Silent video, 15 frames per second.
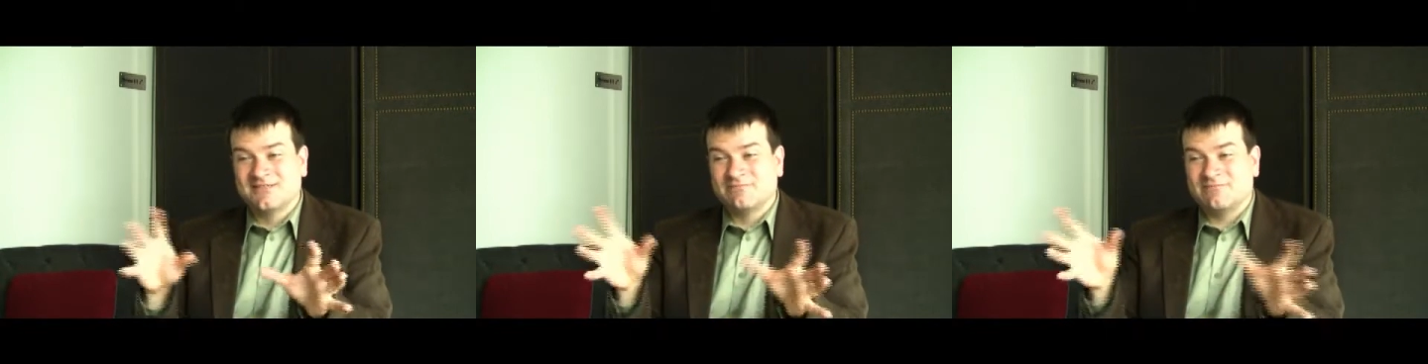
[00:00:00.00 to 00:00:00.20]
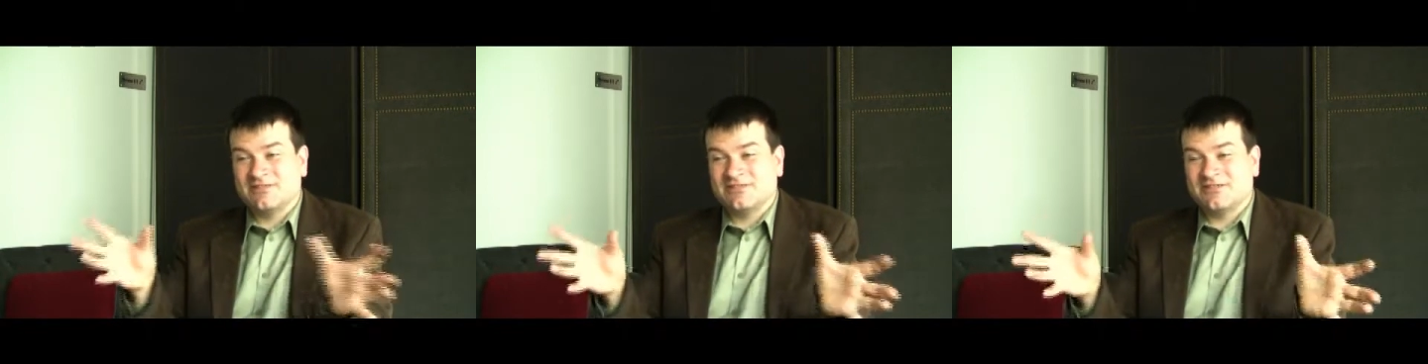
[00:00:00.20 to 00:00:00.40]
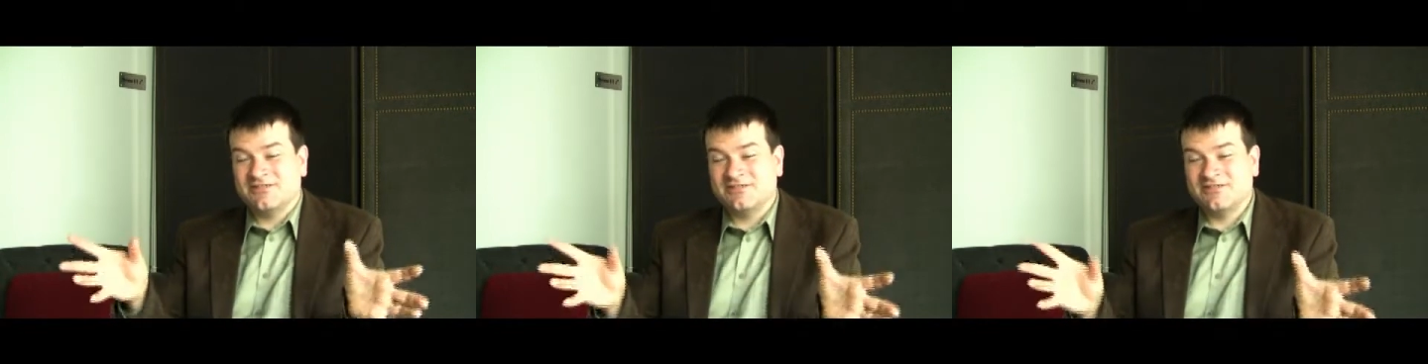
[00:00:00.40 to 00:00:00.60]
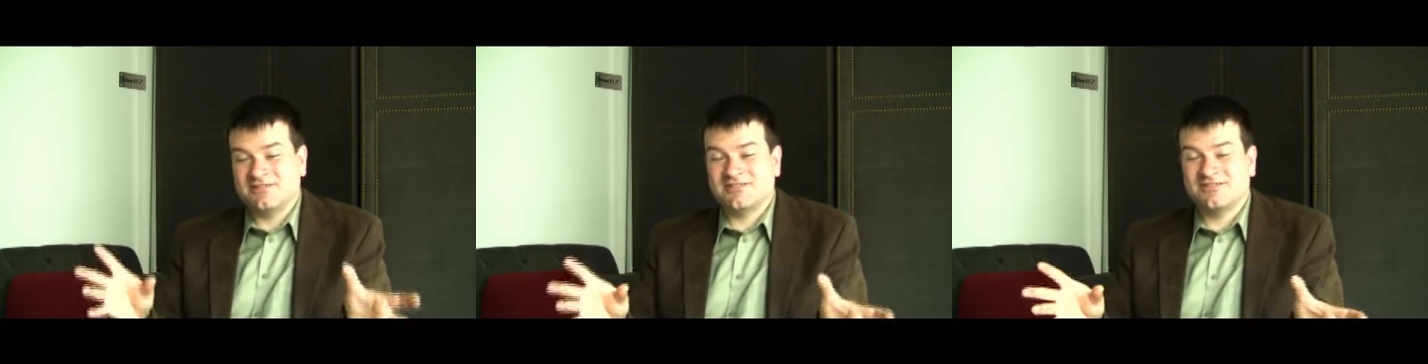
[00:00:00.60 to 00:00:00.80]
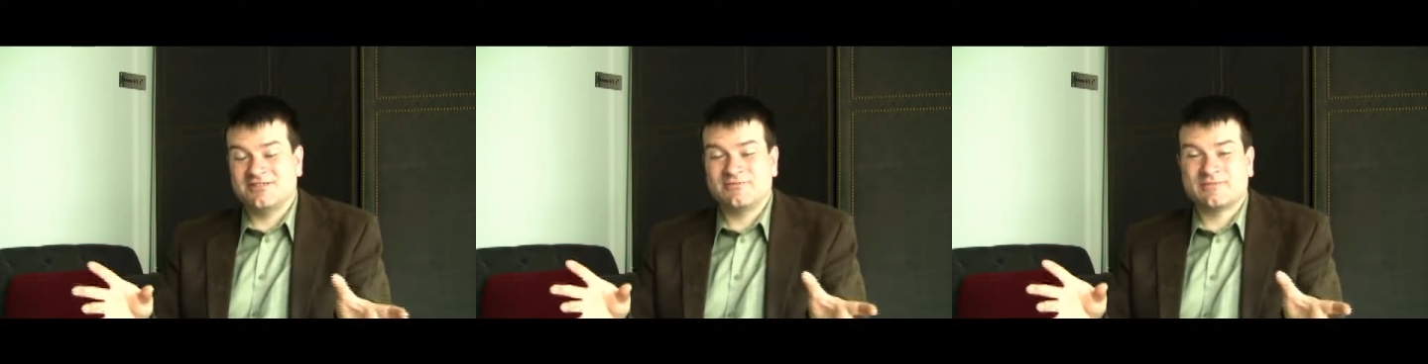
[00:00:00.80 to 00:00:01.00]
but you're
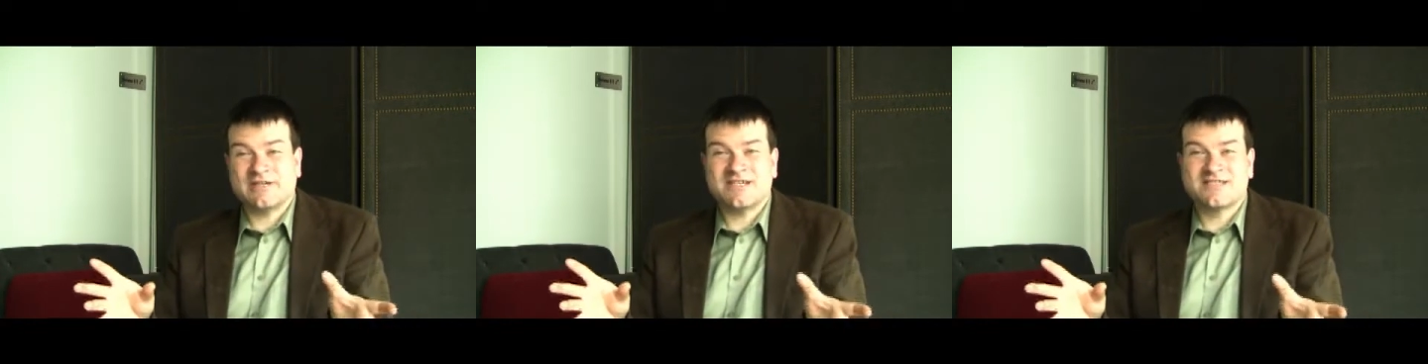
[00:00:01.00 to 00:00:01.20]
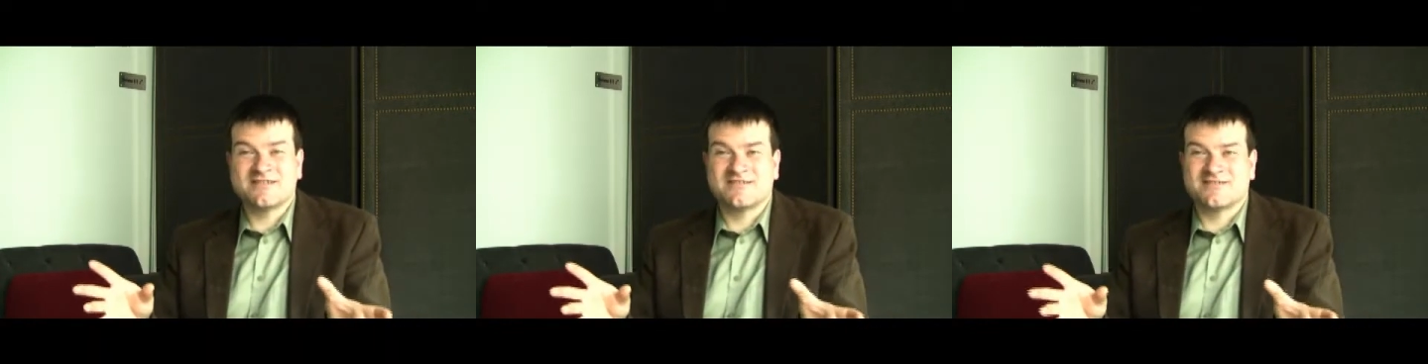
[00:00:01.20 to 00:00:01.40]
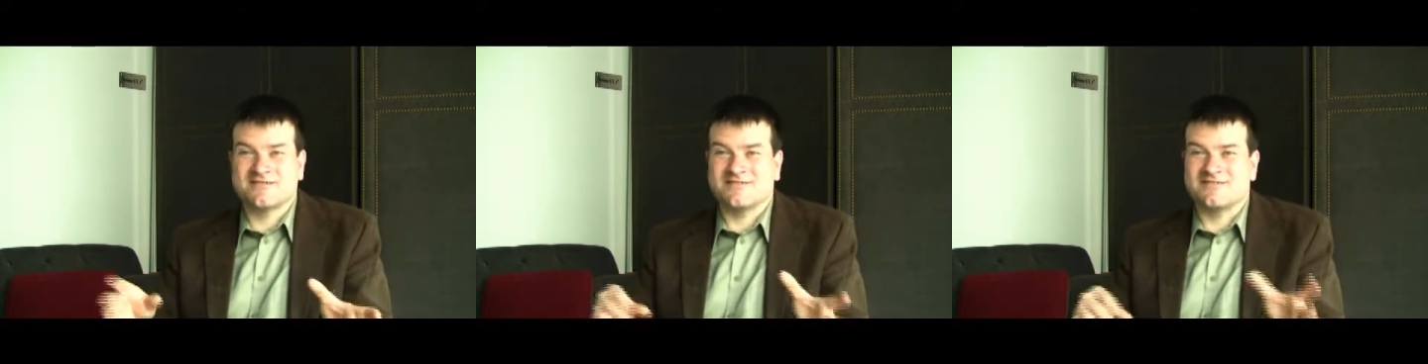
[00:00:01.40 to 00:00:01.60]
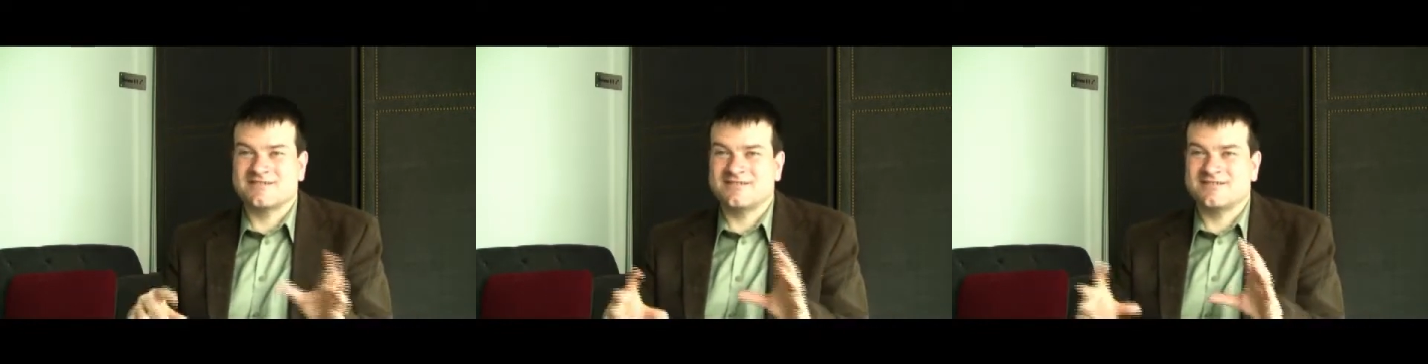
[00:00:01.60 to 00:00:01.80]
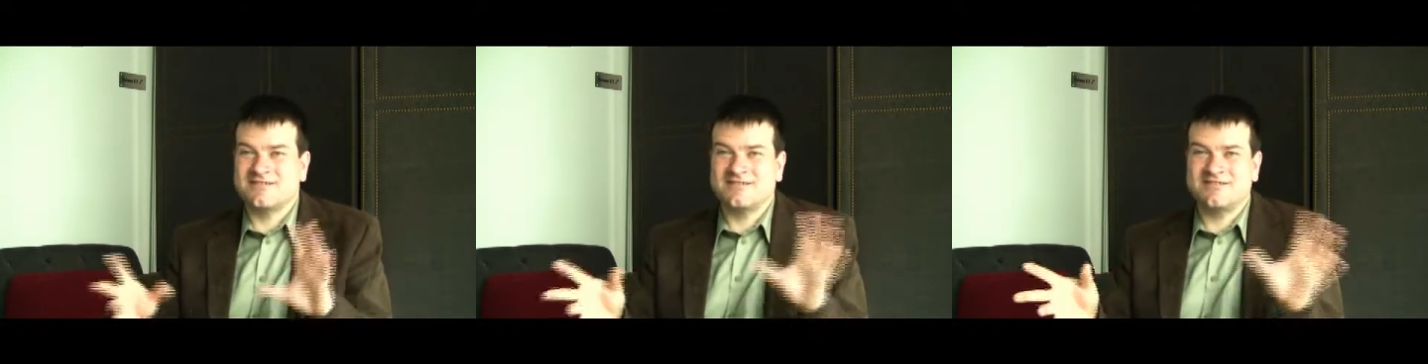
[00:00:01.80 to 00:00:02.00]
using two processors
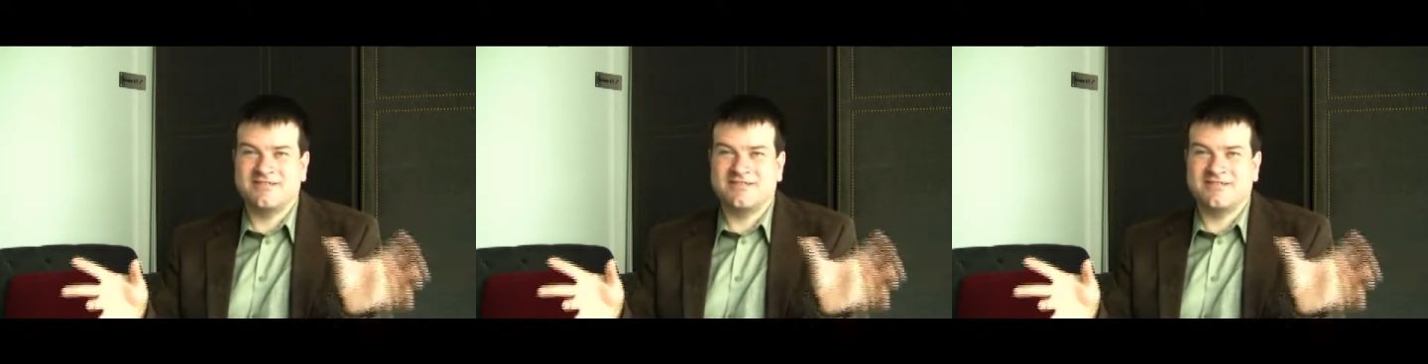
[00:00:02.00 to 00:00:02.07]
and